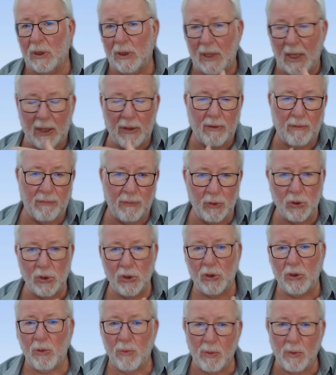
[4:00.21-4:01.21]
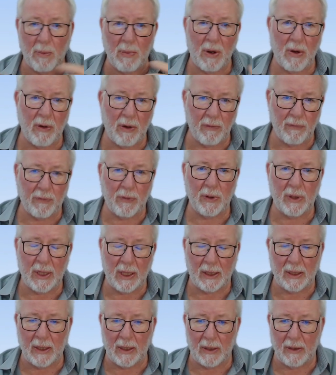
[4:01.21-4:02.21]
down the future. You're preparing for it,
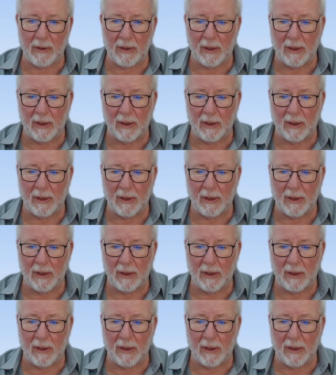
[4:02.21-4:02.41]
that kind.